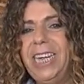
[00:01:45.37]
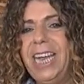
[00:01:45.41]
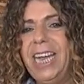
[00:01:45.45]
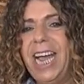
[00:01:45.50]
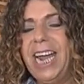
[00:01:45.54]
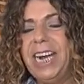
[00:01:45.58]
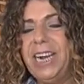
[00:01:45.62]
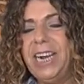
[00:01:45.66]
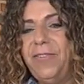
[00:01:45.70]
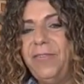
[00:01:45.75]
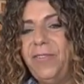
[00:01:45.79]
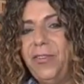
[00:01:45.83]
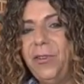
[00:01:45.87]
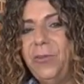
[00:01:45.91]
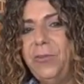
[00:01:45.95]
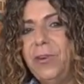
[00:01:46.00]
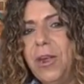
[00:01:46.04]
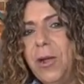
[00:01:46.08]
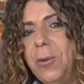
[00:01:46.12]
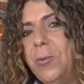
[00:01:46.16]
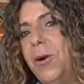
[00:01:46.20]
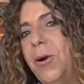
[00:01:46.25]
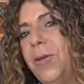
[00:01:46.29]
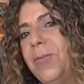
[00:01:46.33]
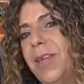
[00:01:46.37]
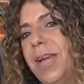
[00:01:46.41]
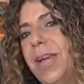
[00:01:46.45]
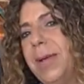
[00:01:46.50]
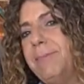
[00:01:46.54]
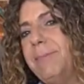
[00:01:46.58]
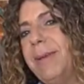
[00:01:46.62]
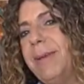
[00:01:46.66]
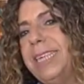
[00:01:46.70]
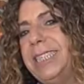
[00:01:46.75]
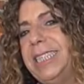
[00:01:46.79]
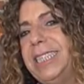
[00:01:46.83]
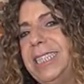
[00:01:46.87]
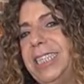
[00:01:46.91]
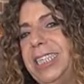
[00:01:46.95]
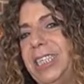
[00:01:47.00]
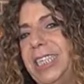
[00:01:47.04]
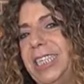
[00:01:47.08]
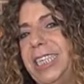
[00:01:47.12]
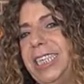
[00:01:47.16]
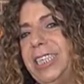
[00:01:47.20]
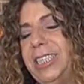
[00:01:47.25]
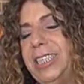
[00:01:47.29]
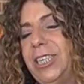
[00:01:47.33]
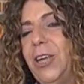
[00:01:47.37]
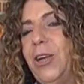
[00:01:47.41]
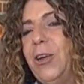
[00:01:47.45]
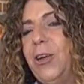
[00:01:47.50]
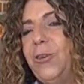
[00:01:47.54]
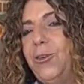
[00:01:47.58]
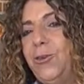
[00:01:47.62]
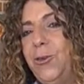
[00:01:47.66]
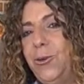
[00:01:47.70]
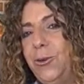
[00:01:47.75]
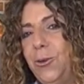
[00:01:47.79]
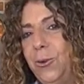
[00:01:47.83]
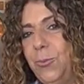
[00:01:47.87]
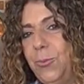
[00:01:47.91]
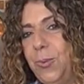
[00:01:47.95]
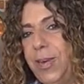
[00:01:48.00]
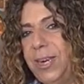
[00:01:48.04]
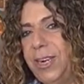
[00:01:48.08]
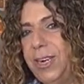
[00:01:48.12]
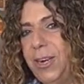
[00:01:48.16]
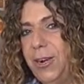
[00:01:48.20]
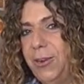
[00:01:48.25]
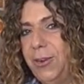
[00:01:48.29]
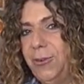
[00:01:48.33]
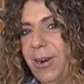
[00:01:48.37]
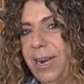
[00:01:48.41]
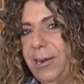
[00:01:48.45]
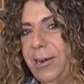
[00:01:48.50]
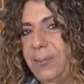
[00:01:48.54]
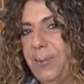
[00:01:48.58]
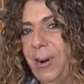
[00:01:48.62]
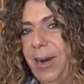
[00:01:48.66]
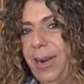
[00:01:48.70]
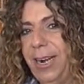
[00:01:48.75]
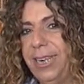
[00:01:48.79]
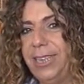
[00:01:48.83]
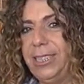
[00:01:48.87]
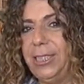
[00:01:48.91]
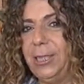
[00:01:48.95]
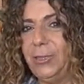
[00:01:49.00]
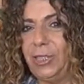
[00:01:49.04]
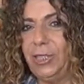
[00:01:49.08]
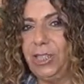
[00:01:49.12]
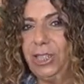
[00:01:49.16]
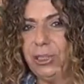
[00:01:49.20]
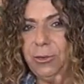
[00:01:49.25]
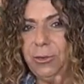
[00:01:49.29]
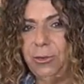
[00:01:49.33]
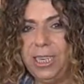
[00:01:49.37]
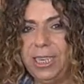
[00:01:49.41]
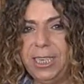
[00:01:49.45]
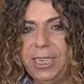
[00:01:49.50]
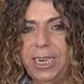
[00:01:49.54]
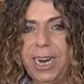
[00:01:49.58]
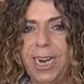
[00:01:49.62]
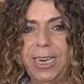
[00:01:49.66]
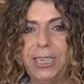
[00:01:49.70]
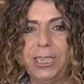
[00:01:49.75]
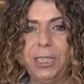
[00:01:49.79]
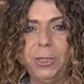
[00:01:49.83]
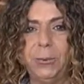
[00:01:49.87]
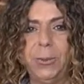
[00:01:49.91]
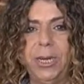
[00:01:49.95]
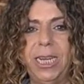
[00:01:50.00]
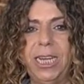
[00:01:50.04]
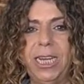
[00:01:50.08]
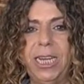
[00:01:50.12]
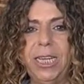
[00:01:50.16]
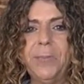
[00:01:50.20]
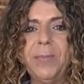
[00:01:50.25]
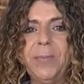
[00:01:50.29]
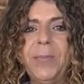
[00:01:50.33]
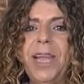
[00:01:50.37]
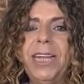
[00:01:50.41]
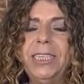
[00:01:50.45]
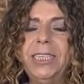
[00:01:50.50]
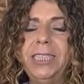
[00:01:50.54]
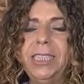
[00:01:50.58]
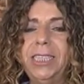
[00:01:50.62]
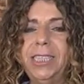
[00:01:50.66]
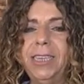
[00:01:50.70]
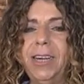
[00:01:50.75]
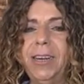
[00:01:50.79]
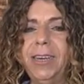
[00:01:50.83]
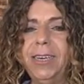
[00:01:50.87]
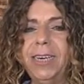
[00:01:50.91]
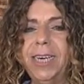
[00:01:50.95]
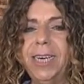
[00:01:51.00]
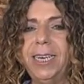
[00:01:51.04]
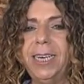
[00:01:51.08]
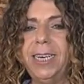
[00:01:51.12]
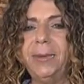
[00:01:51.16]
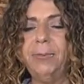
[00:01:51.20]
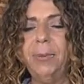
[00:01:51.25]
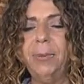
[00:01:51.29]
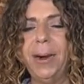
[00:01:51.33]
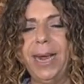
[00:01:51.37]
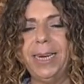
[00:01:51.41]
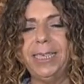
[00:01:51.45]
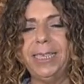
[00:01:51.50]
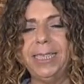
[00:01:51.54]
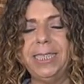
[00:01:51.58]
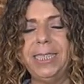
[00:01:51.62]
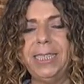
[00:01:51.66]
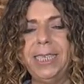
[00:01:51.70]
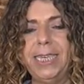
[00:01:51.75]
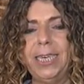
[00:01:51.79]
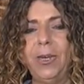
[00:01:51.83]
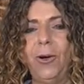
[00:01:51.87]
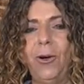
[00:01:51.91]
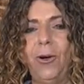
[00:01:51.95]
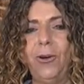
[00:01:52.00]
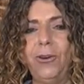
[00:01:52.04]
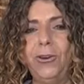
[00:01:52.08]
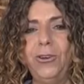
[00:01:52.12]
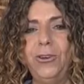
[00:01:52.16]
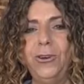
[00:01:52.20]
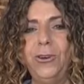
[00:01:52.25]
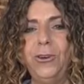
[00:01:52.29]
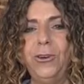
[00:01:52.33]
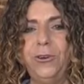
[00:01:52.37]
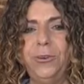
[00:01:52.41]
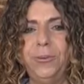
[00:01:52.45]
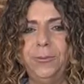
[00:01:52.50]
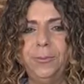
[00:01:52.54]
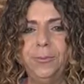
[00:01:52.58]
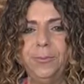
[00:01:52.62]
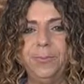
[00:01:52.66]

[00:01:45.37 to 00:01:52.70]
And if you know what that message is, you can win a great prize. So tune in next week and start getting practicing on your...